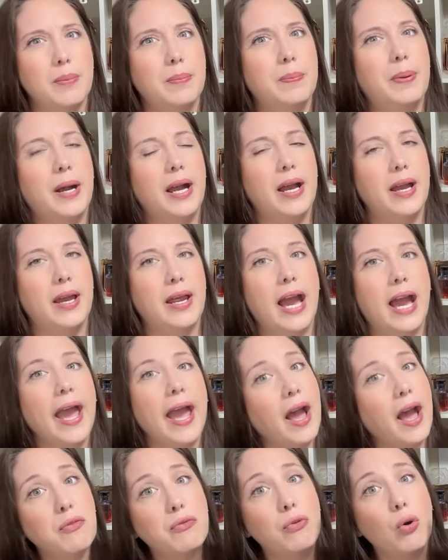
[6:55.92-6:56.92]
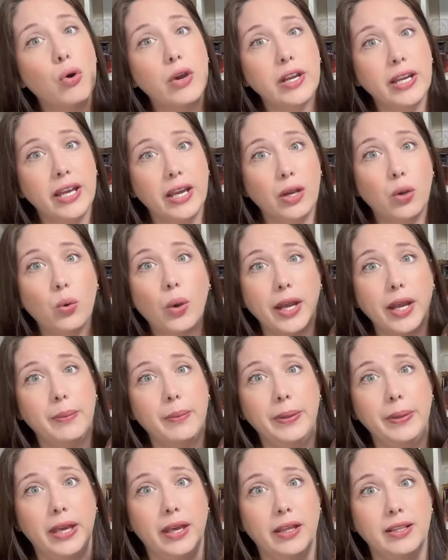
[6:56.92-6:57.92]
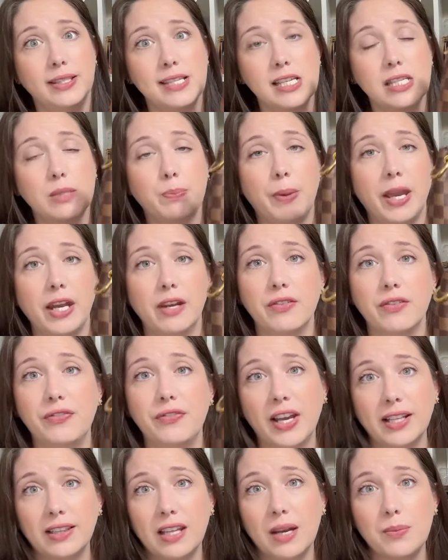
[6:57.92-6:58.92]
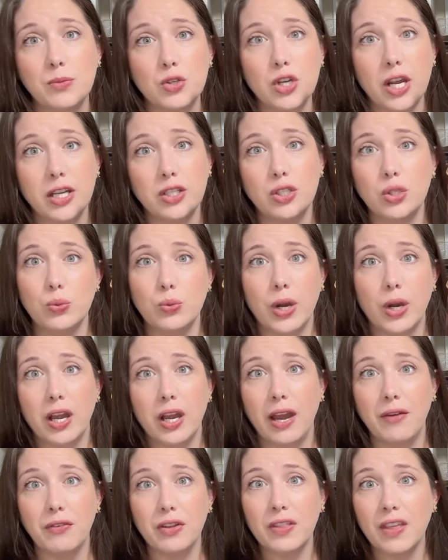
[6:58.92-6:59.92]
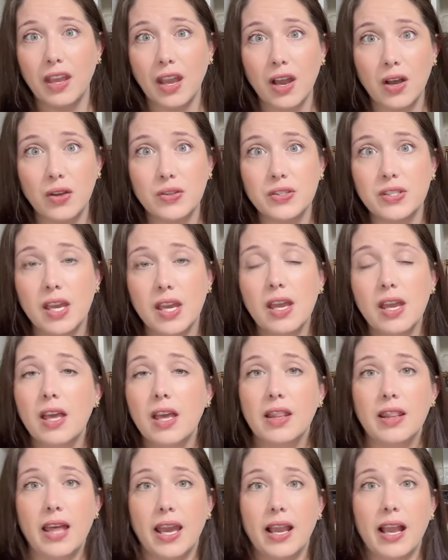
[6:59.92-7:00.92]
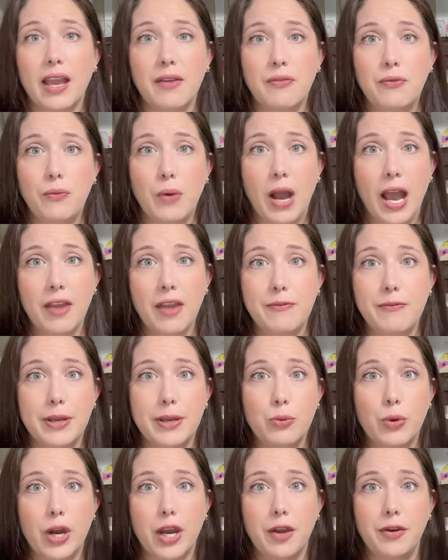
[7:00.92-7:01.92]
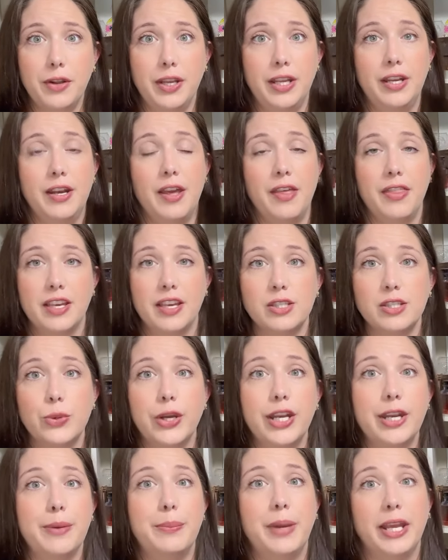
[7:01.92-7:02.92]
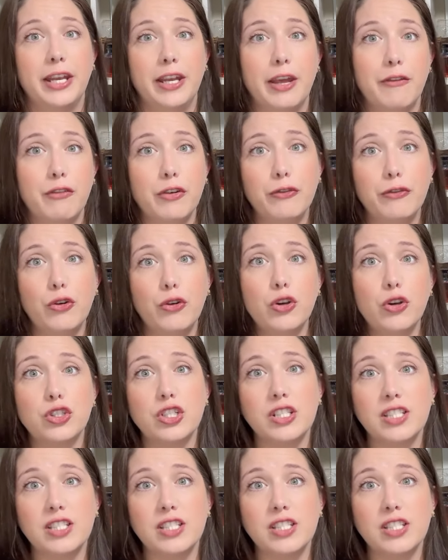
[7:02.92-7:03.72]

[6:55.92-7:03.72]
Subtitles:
But I have worn it quite a bit, despite of the fact that I'm trying to wear everything else. Like I've been wearing this one in my Neverfull,